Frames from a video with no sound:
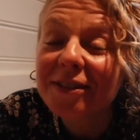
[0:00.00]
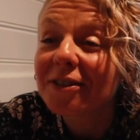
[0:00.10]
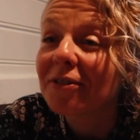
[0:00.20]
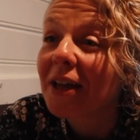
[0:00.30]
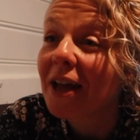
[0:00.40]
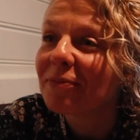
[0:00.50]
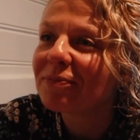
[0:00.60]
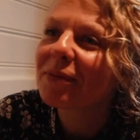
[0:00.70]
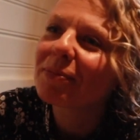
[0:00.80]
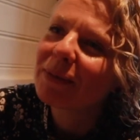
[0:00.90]
So yeah,
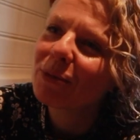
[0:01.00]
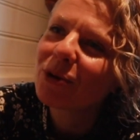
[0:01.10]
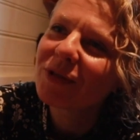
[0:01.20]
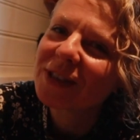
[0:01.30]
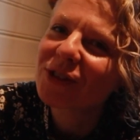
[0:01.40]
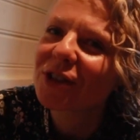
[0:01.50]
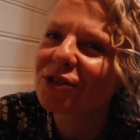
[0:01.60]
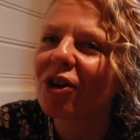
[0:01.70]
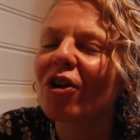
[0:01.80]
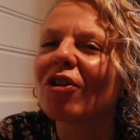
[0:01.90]
bit more
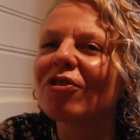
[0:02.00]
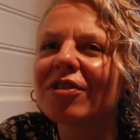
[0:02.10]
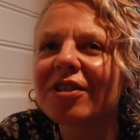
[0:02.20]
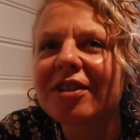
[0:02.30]
research on